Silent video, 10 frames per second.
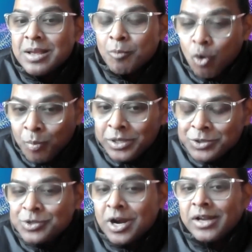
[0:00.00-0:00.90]
more open
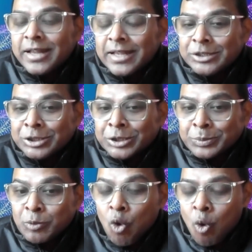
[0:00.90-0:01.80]
source architecture,
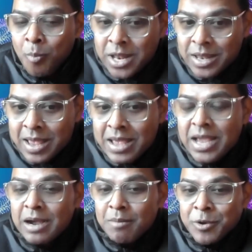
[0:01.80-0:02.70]
more open
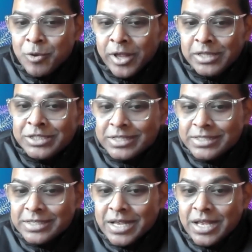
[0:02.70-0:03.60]
compute
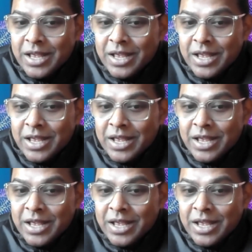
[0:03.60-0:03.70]
engines.